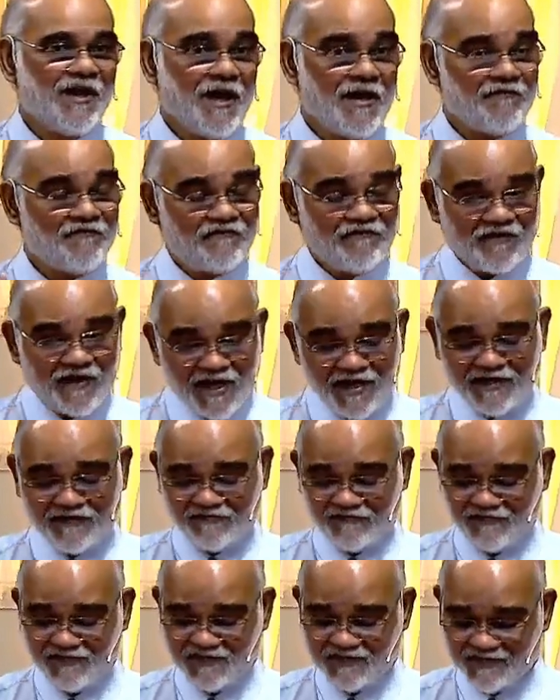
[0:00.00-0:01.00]
And
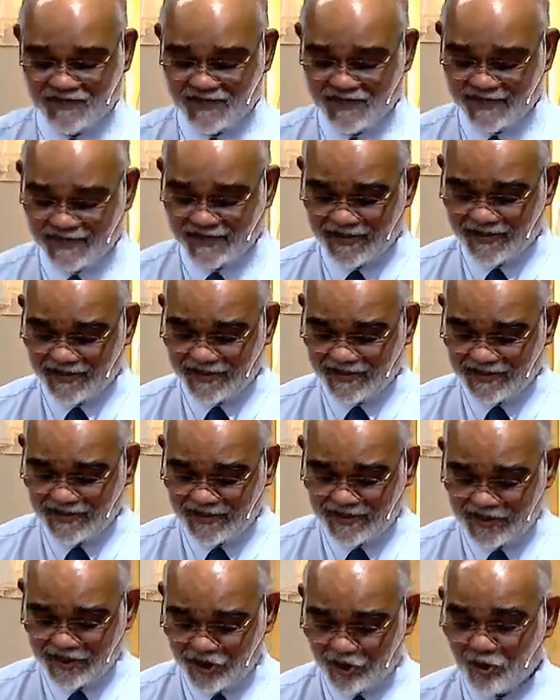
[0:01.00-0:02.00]
five,
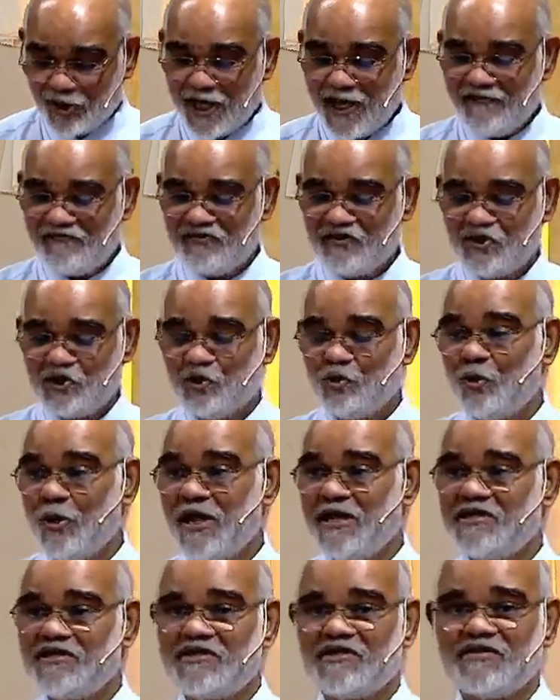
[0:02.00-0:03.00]
you'll have to
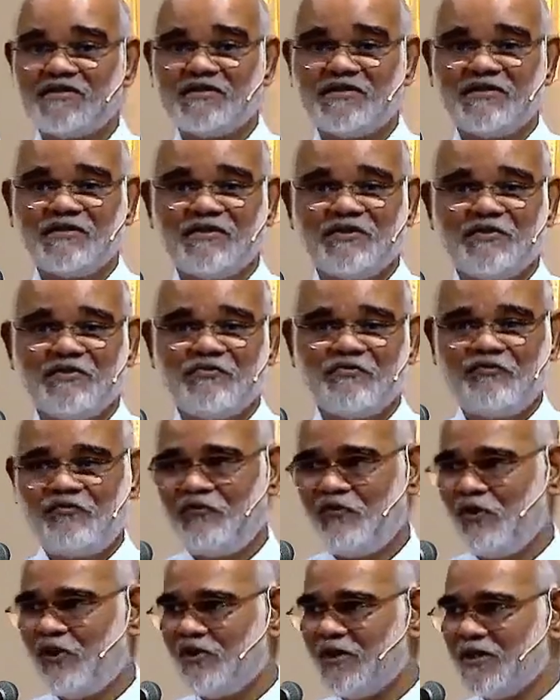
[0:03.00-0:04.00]
wait
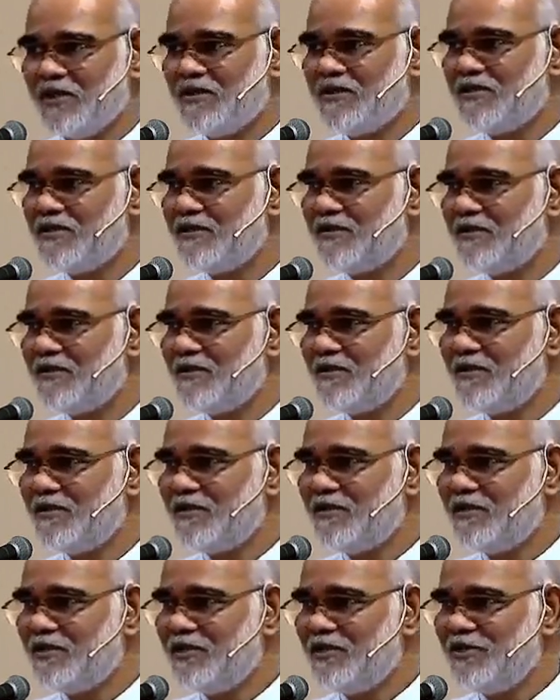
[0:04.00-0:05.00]
for it.
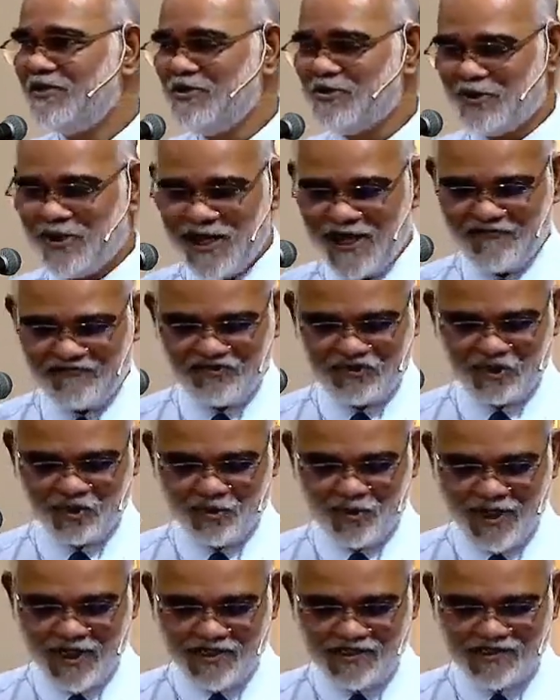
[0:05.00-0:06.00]
You'll have to
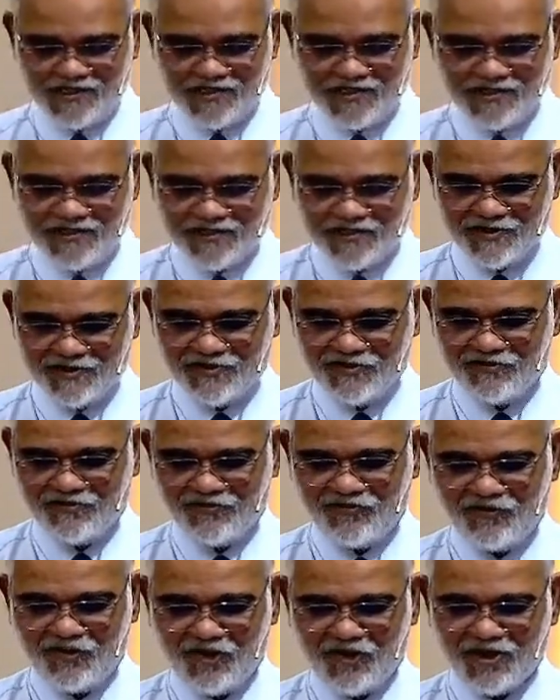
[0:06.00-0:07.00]
wait
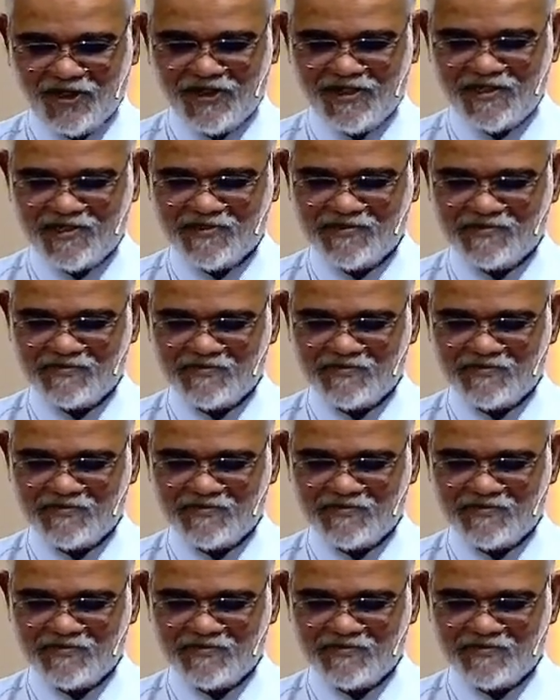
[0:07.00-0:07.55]
for it.